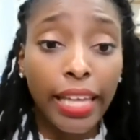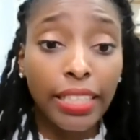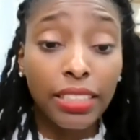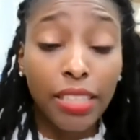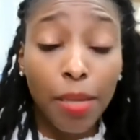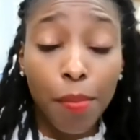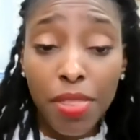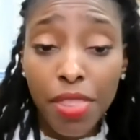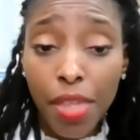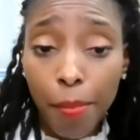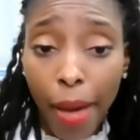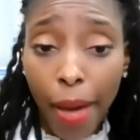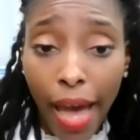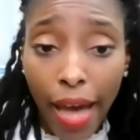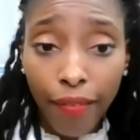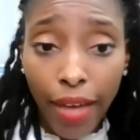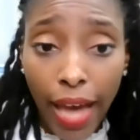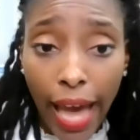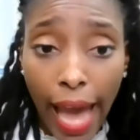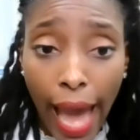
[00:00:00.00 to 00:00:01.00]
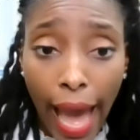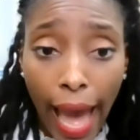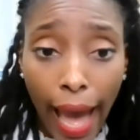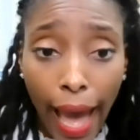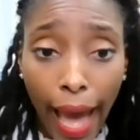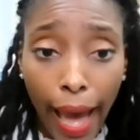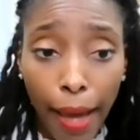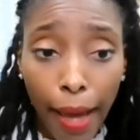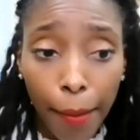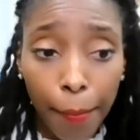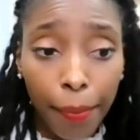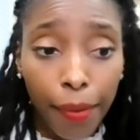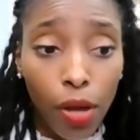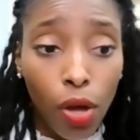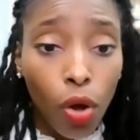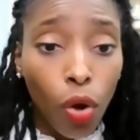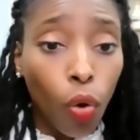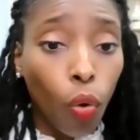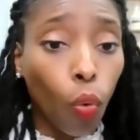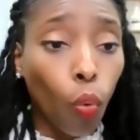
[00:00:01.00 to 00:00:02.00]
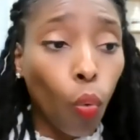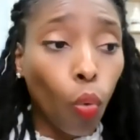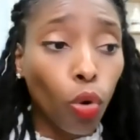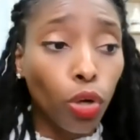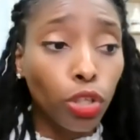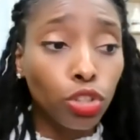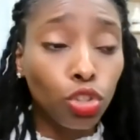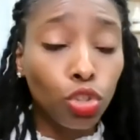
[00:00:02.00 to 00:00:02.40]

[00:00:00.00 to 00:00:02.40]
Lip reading: some of them have an app, or